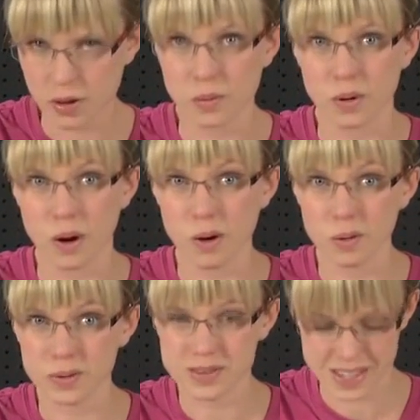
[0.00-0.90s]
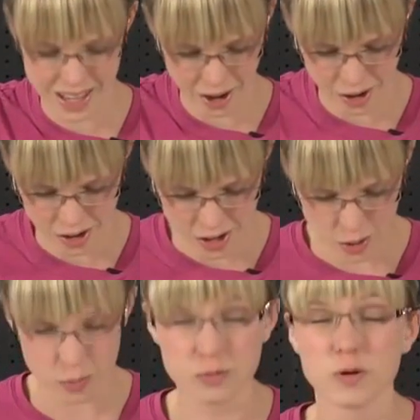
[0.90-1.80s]
we're almost there.
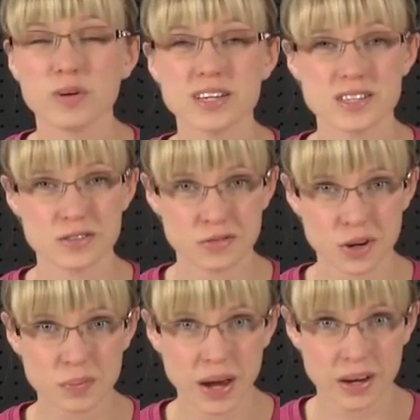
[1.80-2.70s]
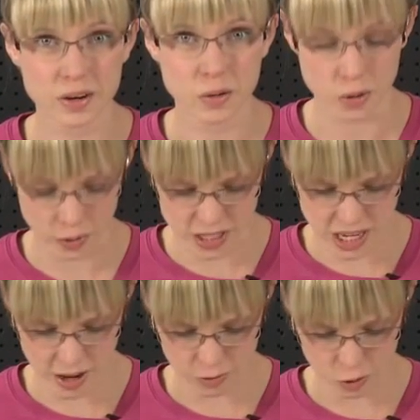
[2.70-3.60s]
Before we get to the front panel, we're going to
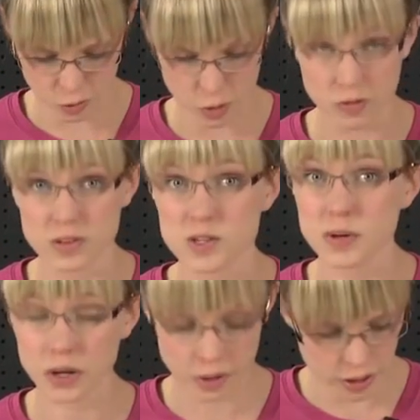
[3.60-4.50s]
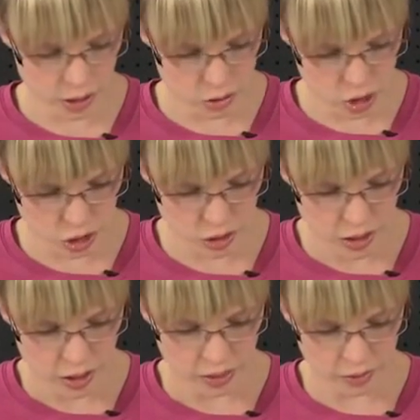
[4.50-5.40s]
have to remove the speaker enclosure,
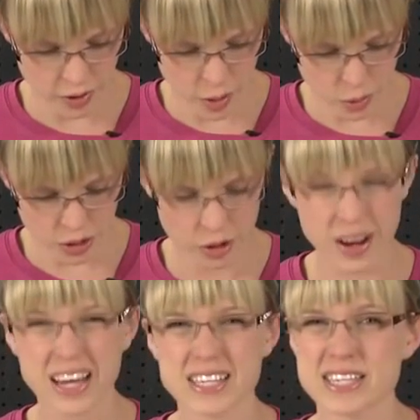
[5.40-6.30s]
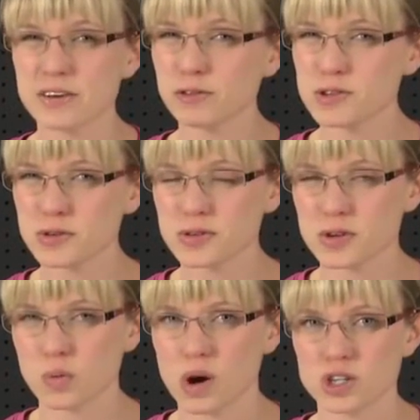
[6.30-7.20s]
the vibrator, and several screws
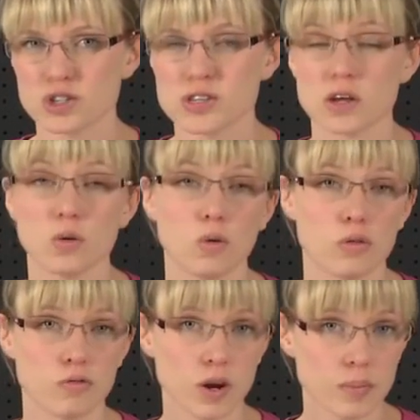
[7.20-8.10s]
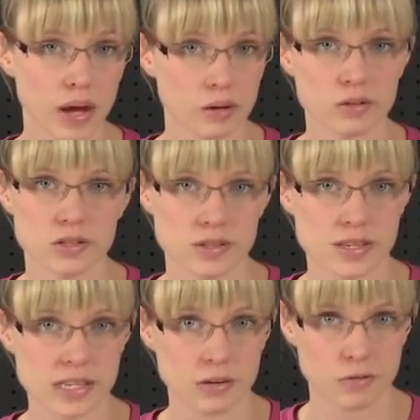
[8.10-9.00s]
and washers that hold the front panel to the
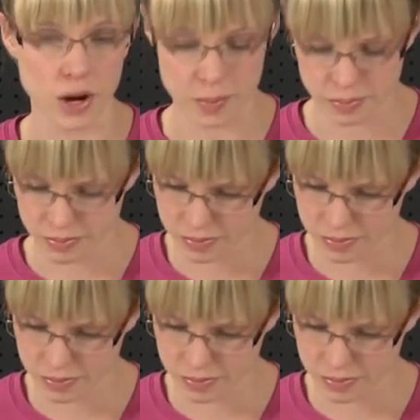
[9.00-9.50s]
steel frame.